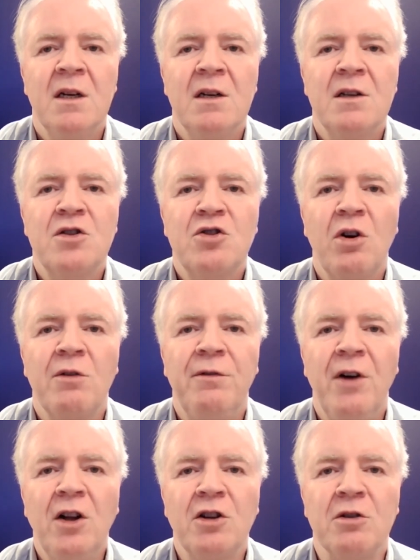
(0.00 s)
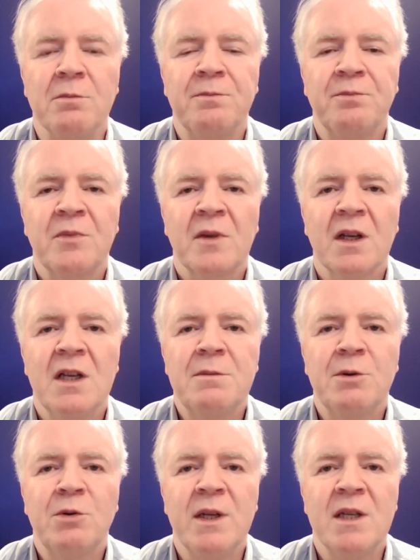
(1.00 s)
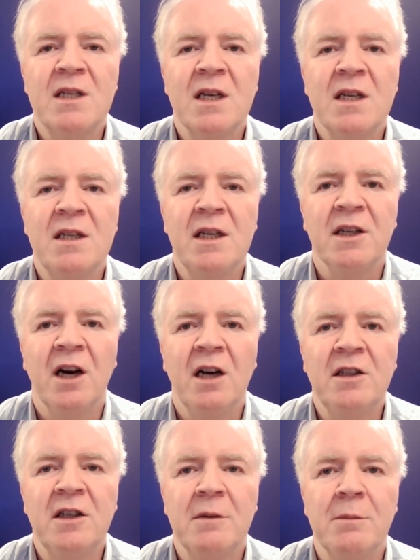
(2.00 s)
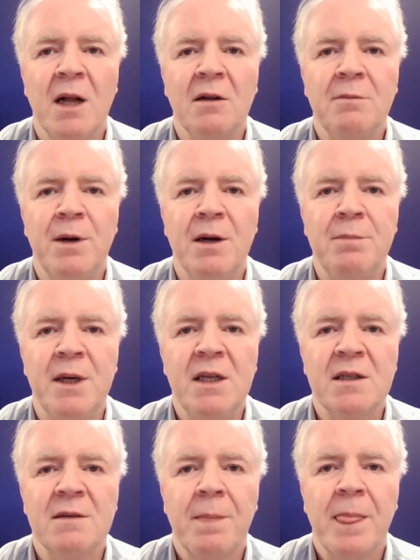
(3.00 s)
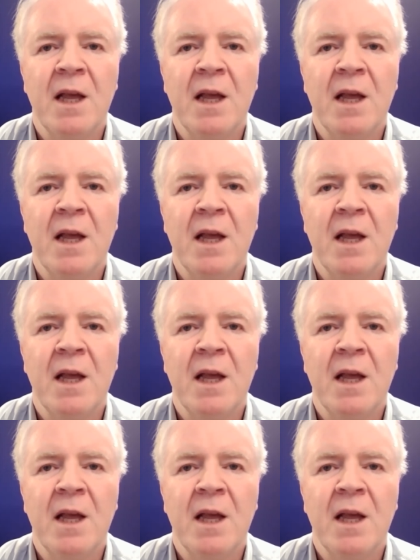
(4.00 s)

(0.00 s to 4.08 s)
Stroke volume is between 60 and 100 ml per beat.